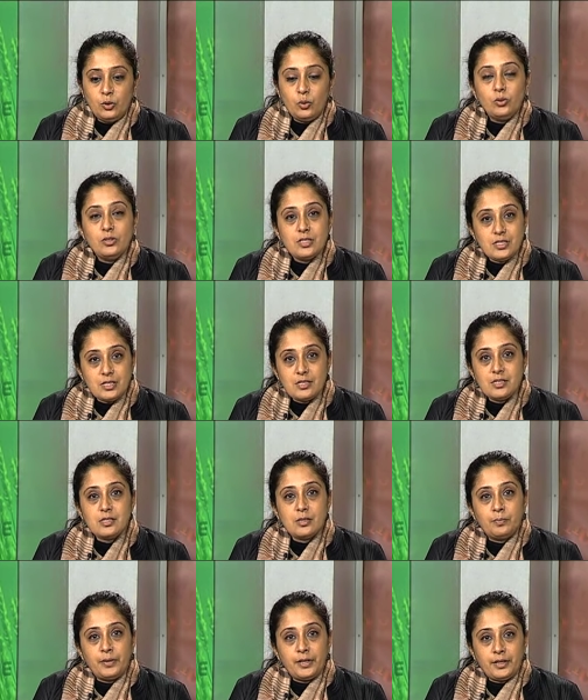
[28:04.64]
though this
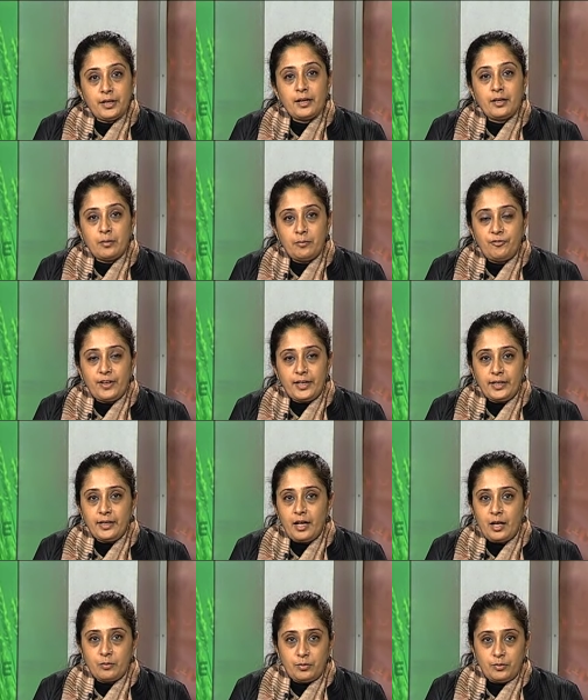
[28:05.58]
is a play titled
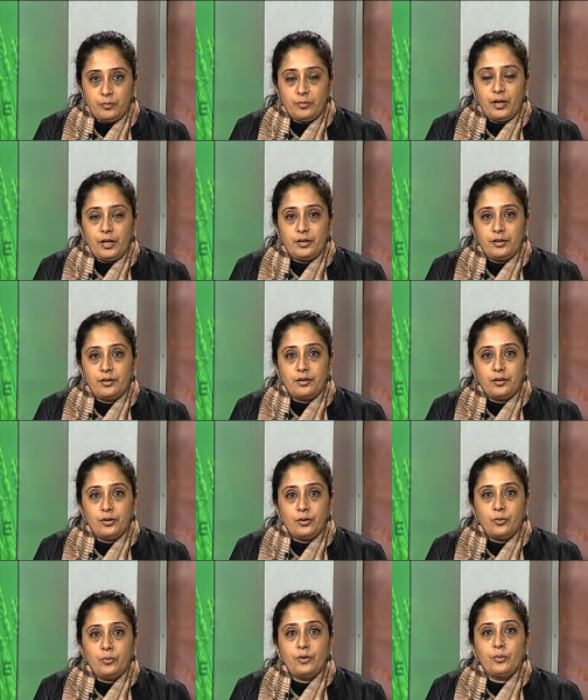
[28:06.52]
wedding album and uh,
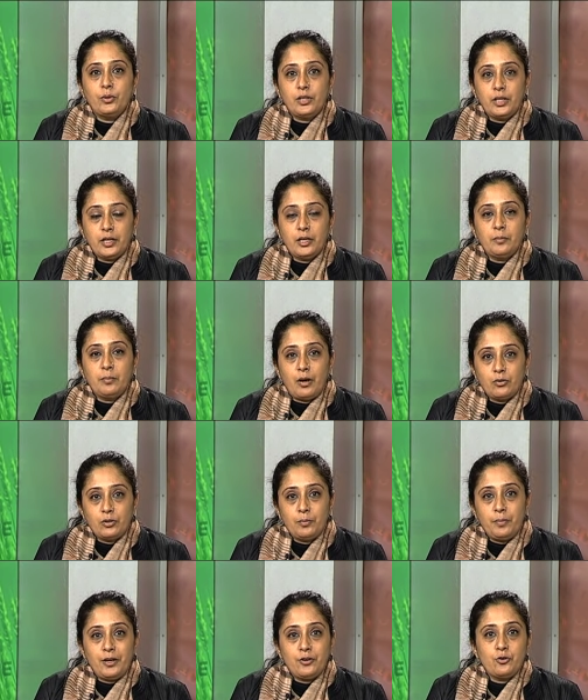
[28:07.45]
you know one would think
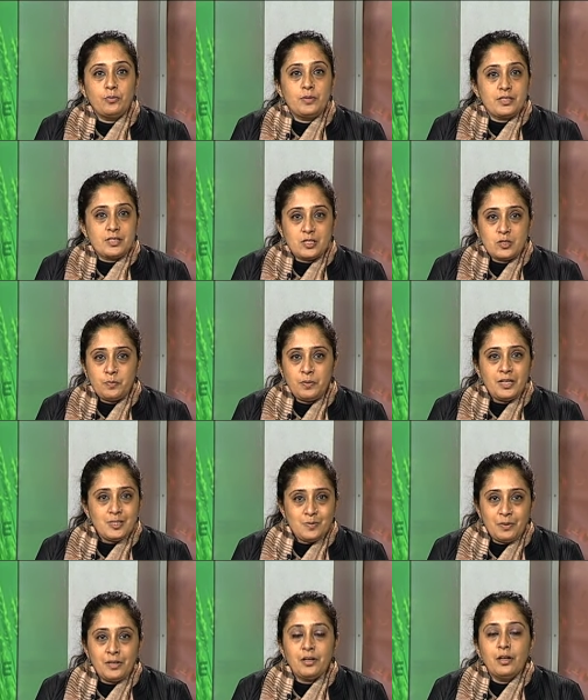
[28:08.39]
about the bedroom as a
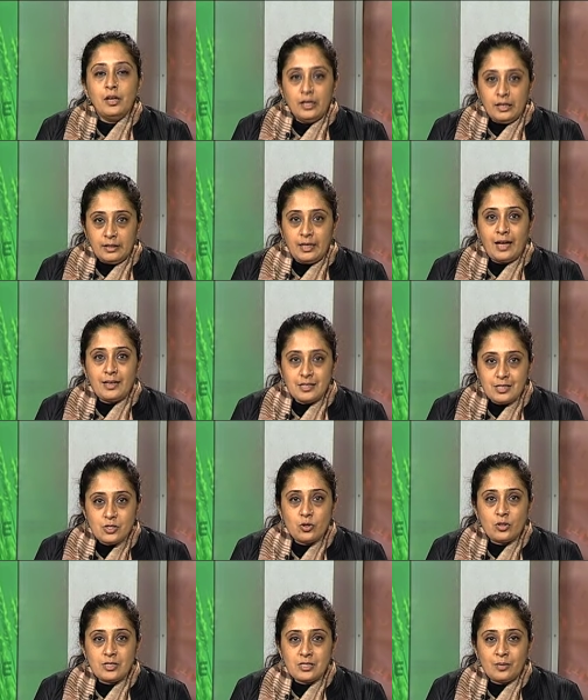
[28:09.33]
space but that
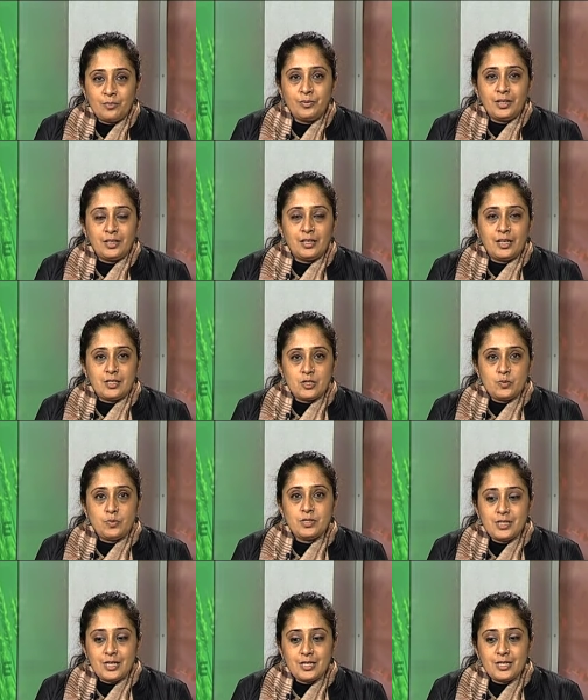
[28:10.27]
is not something that is
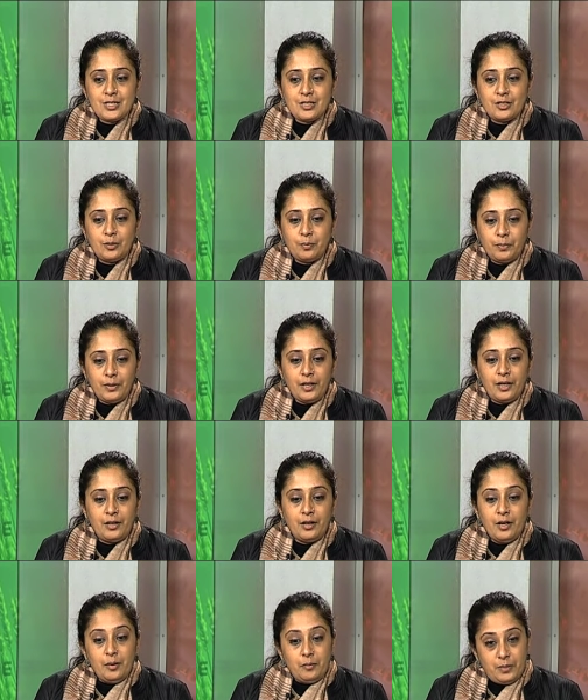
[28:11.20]
presented in the
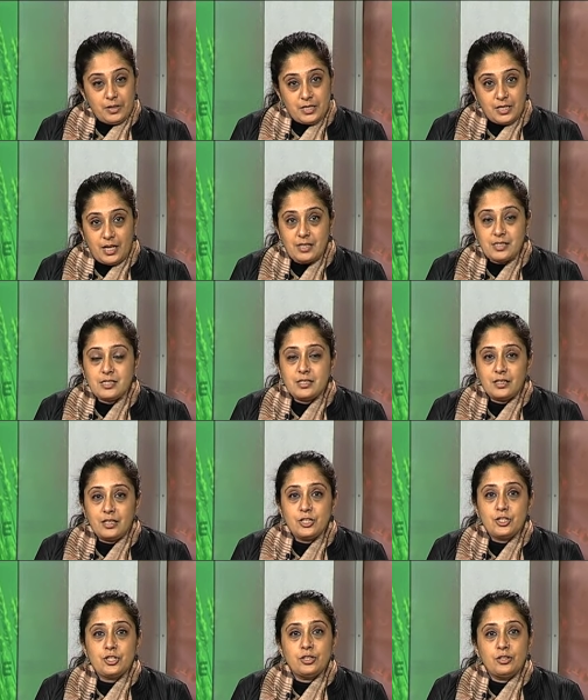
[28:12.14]
play but yes the
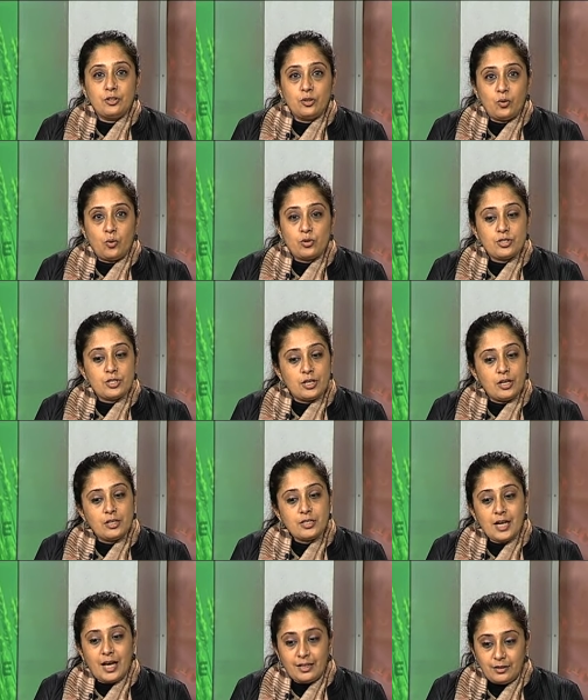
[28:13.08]
kitchen the
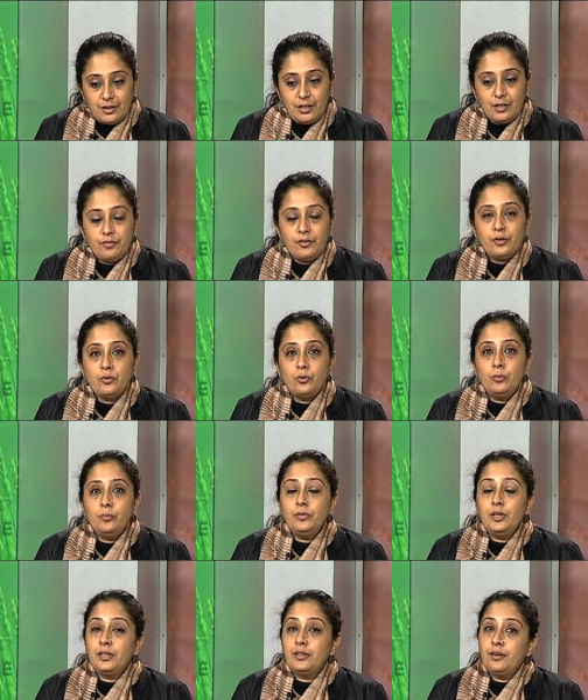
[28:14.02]
courtyard and the living
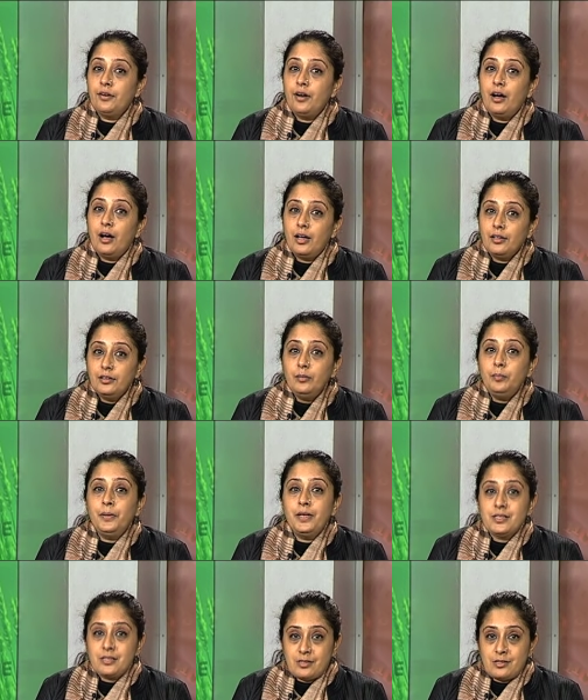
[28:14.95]
room then there are other
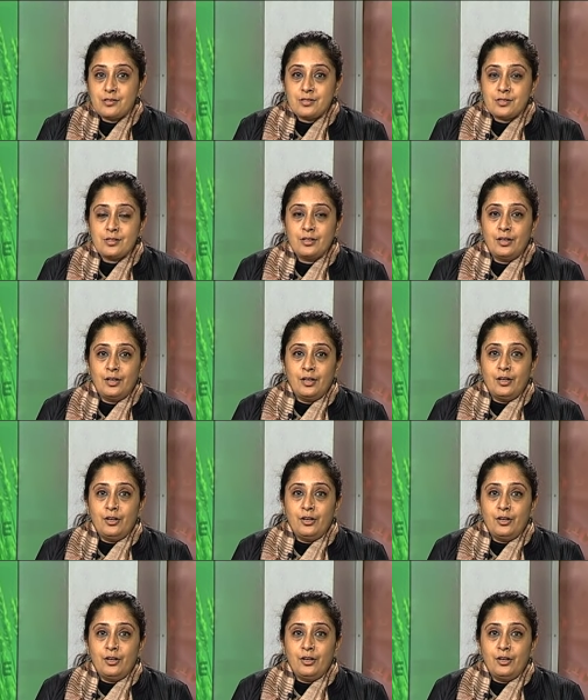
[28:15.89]
places